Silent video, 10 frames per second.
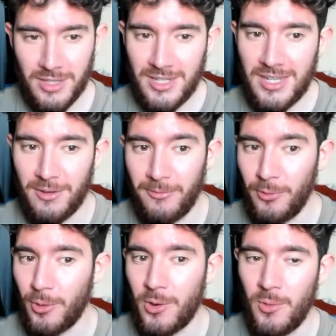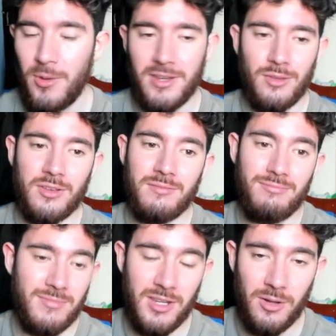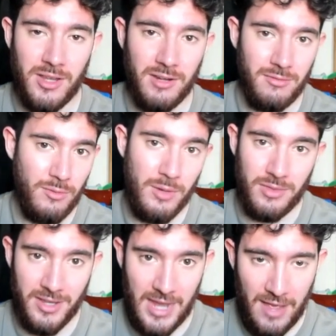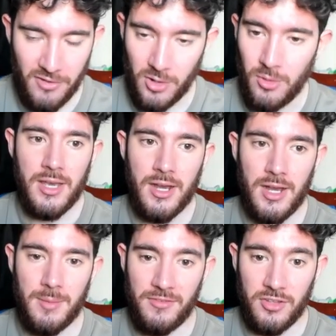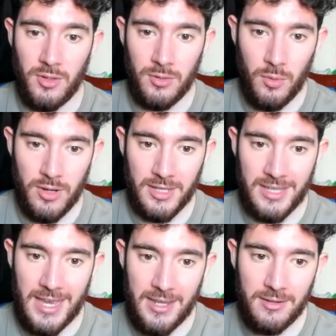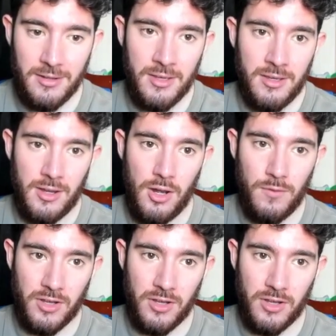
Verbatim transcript: need a full coin. You could, you know, get away with like half a coin. Um, if you don't know where to get it, go over to